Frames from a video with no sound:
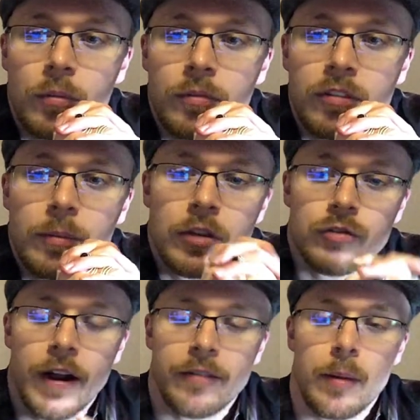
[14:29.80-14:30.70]
some of the
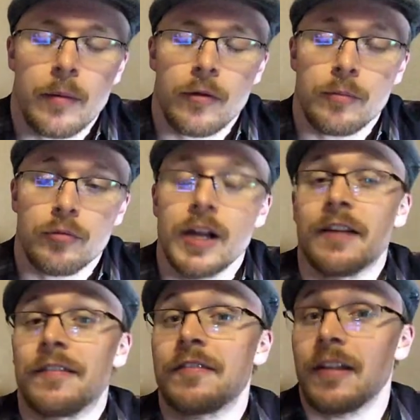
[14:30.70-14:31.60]
traits maybe from
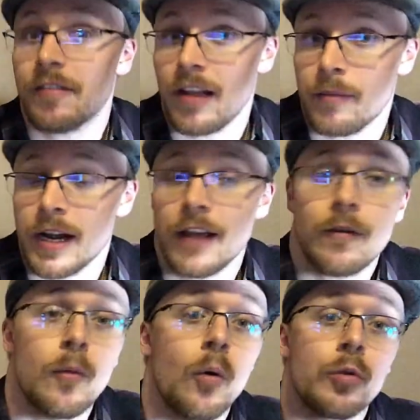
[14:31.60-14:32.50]
pre-existent Sirenia,
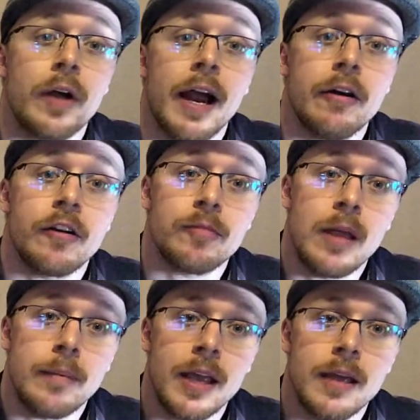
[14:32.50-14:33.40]
from older eras,
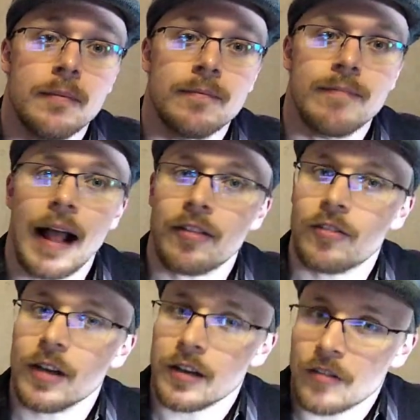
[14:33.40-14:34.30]
maybe
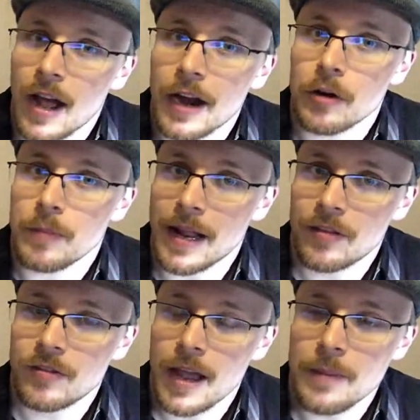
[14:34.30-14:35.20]
that's a desired
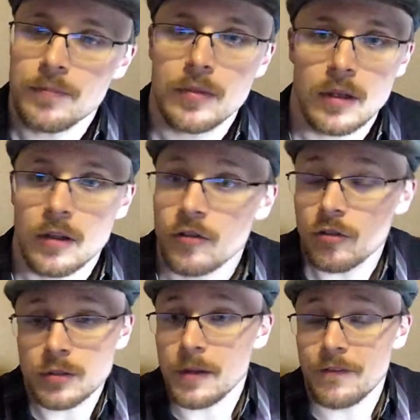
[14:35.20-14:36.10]
mainstay.
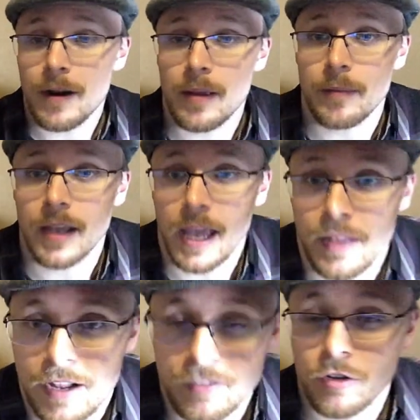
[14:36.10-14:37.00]
So to be fair, maybe again,
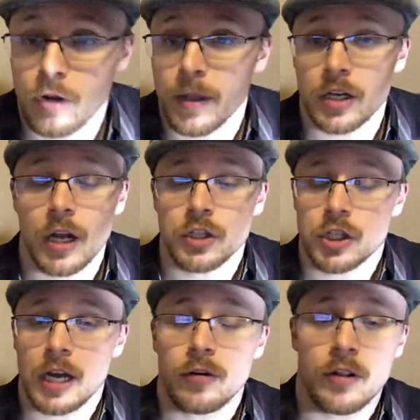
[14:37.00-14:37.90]
like I said, there could be a
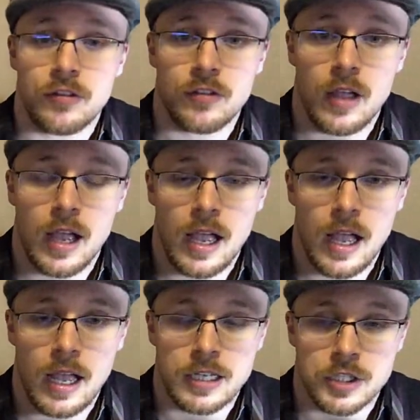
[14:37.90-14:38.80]
generous
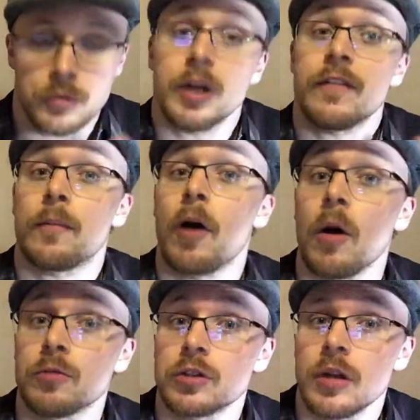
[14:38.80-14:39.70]
degree of
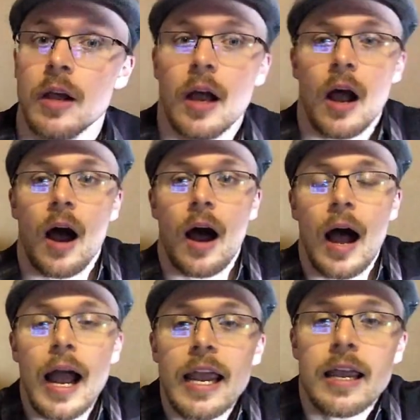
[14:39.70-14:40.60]
approach.
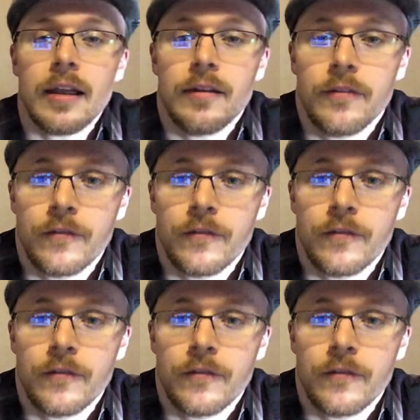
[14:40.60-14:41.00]
I've